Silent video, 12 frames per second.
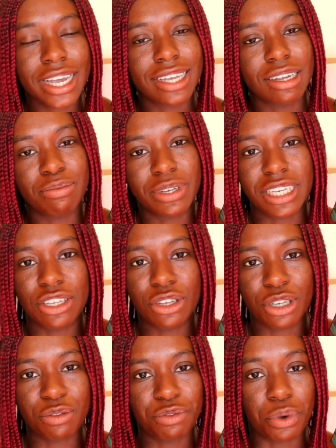and I'm really
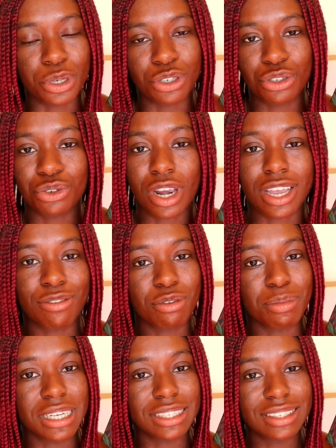looking forward to trying it for
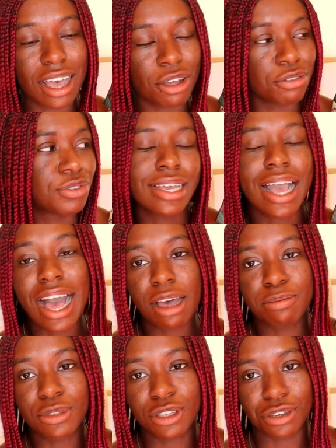myself, and I
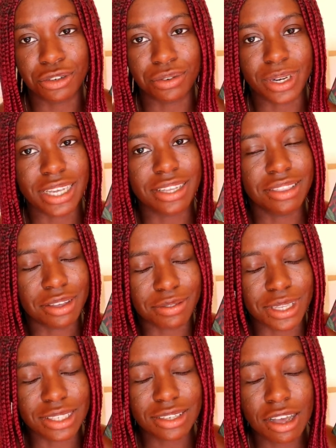absolutely love
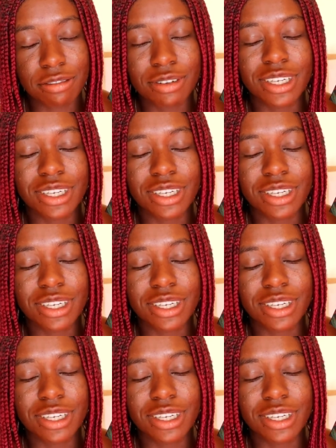this cover.